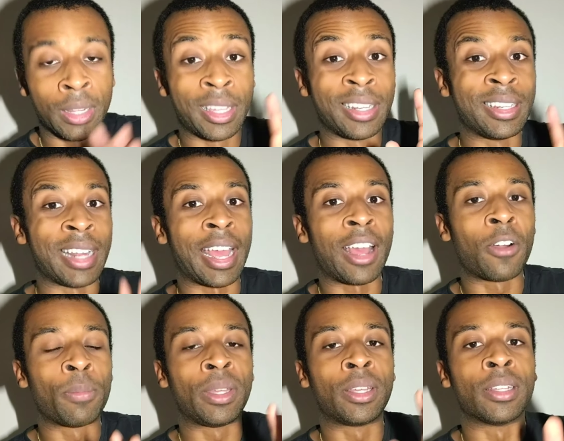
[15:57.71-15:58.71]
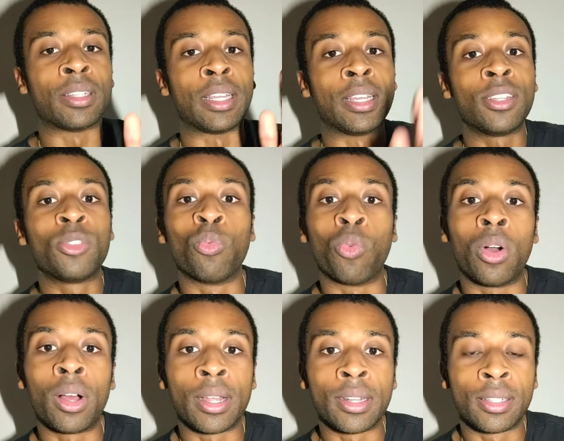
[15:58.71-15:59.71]
Then now, because His
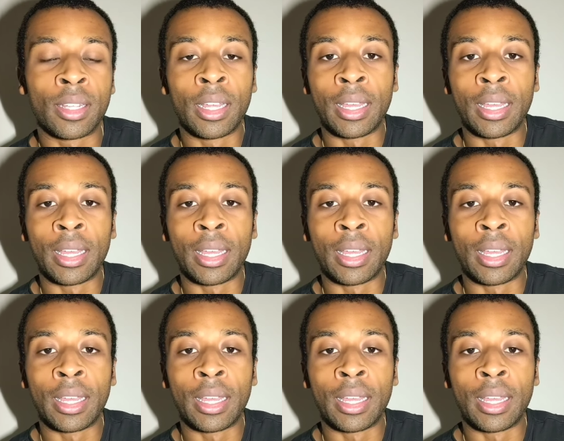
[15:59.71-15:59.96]
want